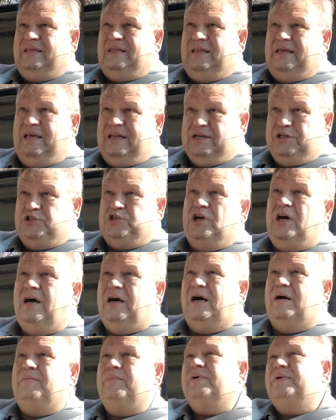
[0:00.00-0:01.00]
in a
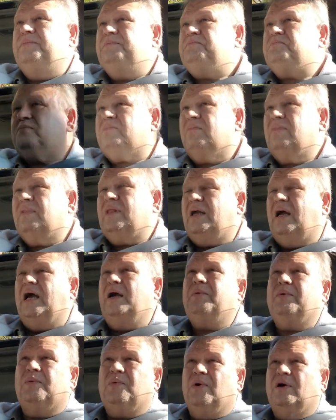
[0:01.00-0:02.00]
job, I
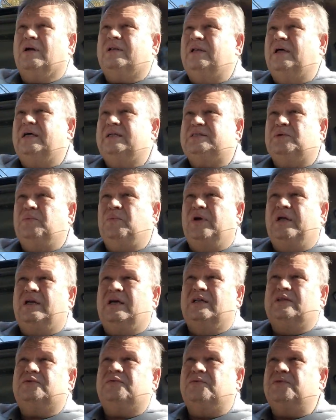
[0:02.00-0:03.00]
would work nights and
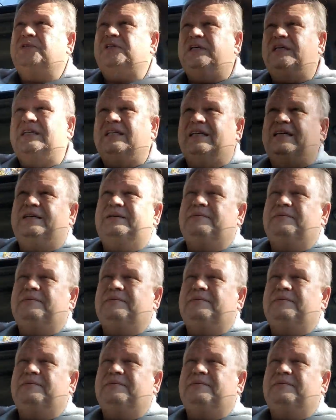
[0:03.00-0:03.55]
weekends routinely.